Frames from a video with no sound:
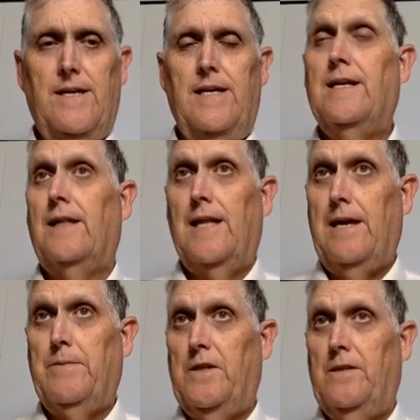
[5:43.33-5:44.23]
in a
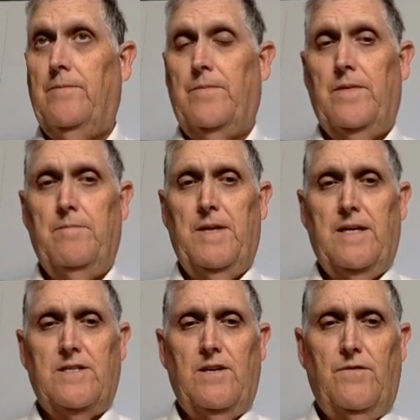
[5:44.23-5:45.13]
label
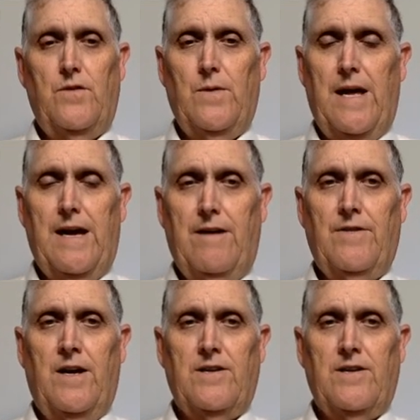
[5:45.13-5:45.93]
because if you have